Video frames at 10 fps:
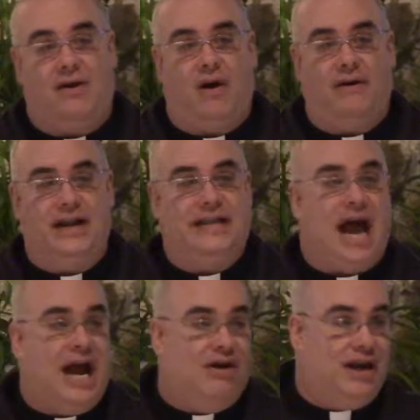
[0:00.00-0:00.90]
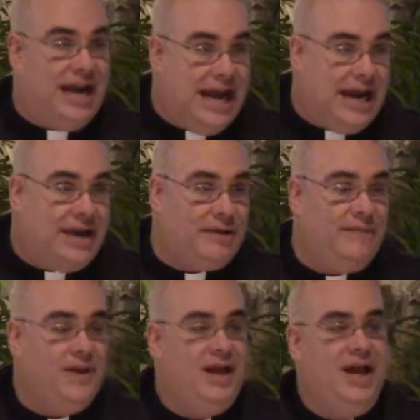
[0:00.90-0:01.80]
are in dire need.
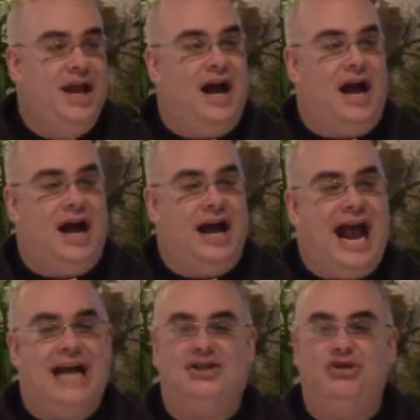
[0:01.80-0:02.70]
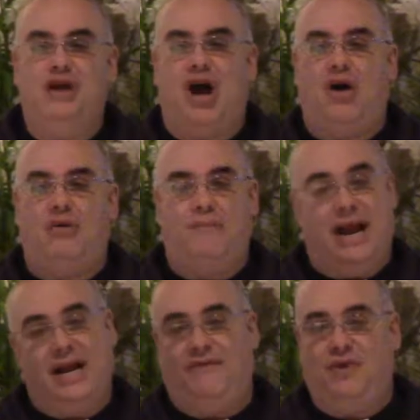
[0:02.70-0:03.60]
Uh, as you know,
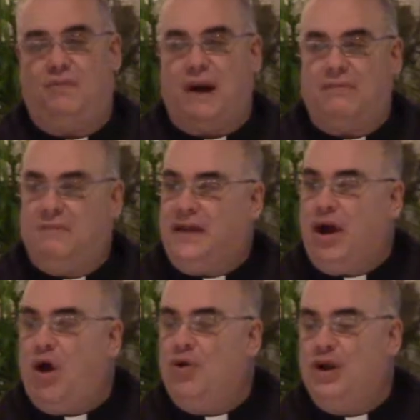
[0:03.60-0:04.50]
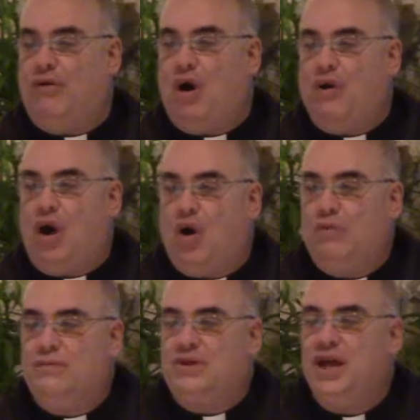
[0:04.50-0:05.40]
many of you probably own your own
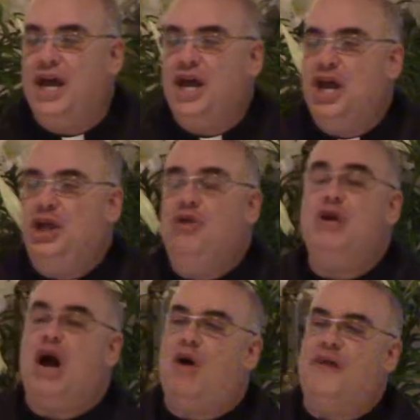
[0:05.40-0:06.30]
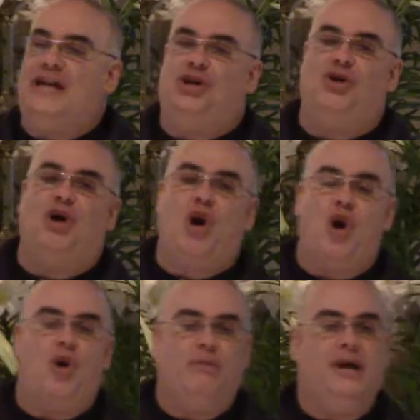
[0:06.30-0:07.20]
homes. You know that your
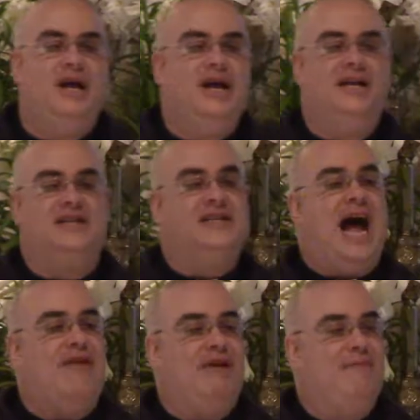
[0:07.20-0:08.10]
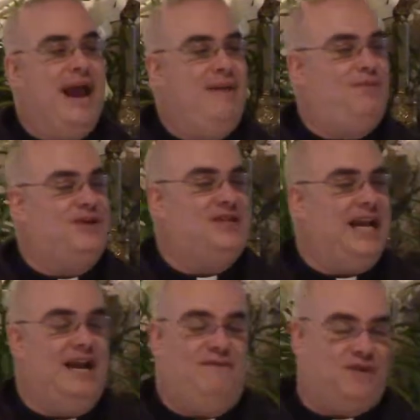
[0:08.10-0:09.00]
home does not remain
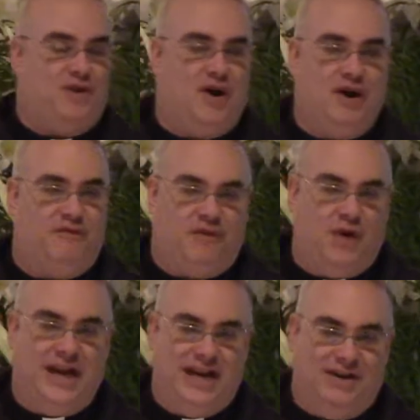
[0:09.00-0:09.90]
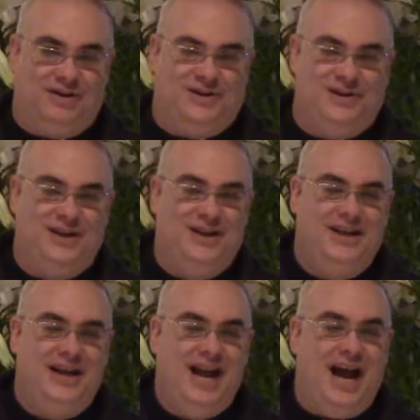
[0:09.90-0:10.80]
pristine for 30 or 40 years.
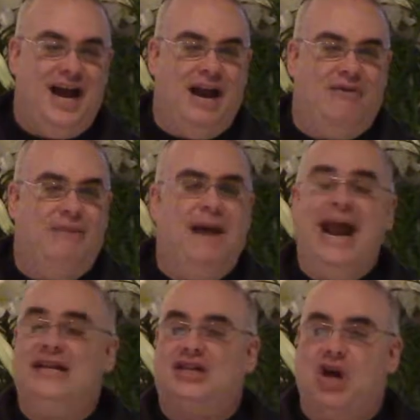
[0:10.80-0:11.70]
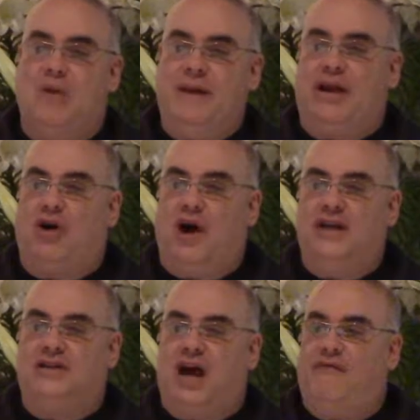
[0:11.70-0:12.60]
Uh, it remains so
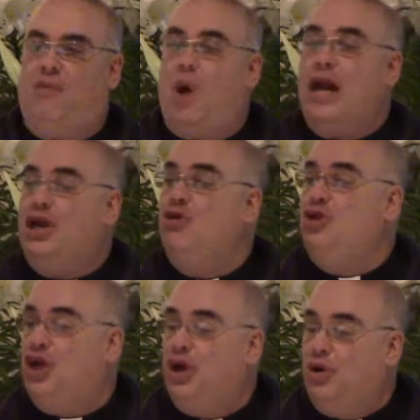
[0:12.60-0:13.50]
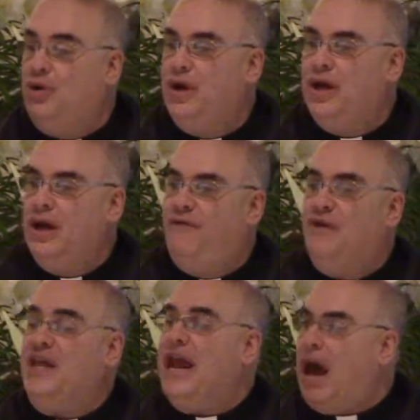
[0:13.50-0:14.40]
because of what you do
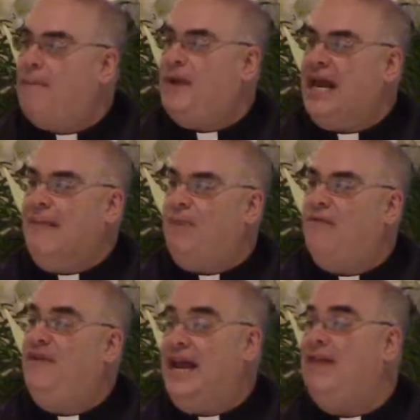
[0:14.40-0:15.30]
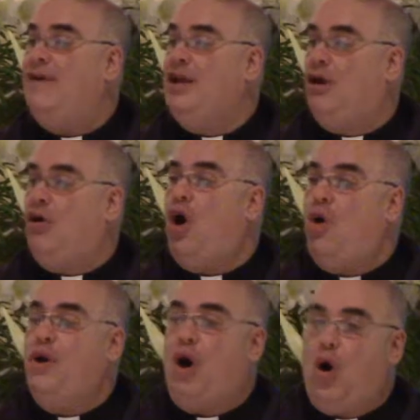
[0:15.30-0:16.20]
for the upkeep of even your
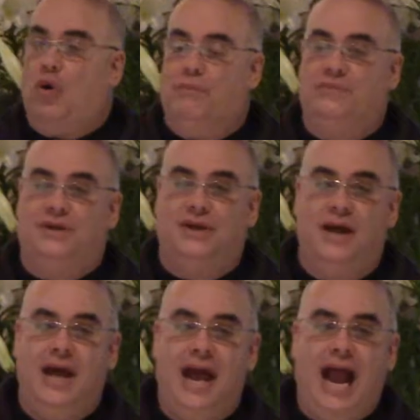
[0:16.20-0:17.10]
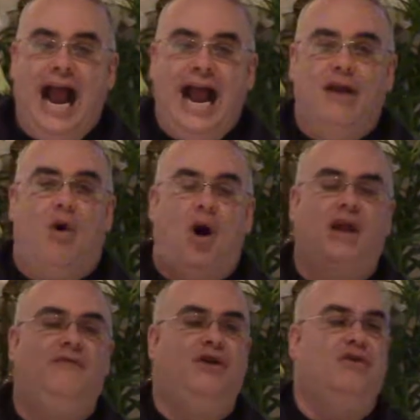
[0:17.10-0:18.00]
own homes. And
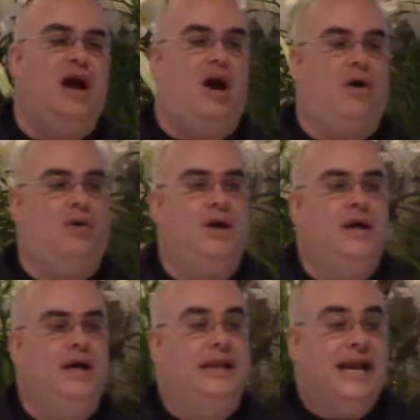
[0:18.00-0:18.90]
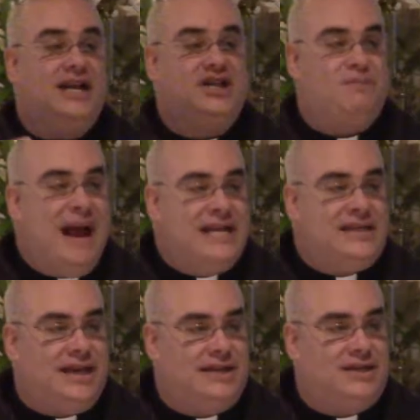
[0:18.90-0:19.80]
all of you know the
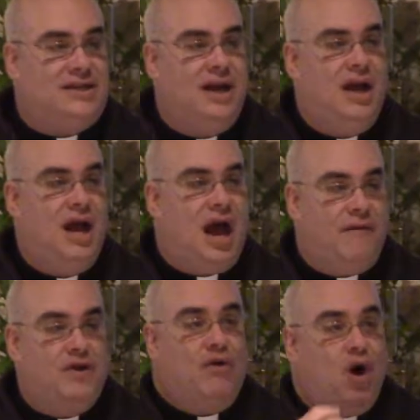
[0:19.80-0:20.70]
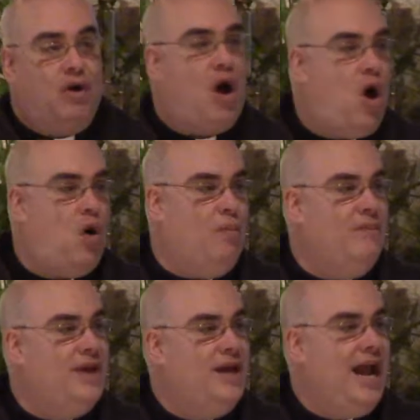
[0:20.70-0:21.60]
expenses of your own home,
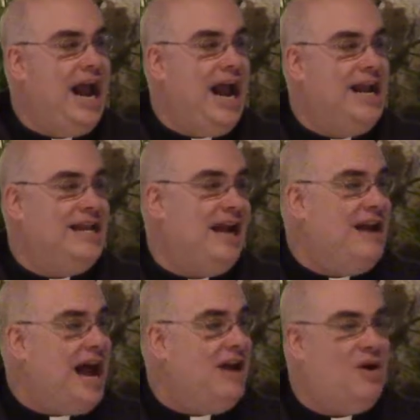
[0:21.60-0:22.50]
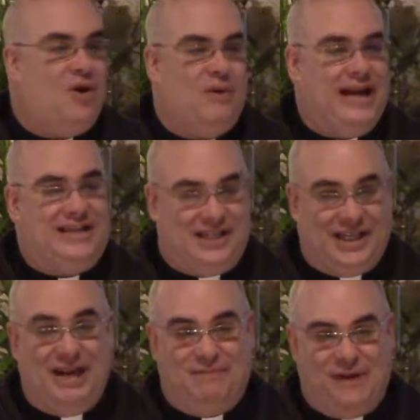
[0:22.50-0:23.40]
and they're not always
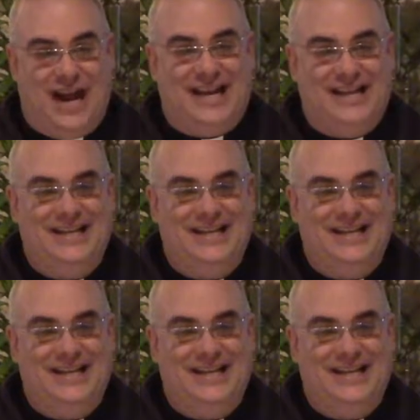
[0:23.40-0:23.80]
cheap, right?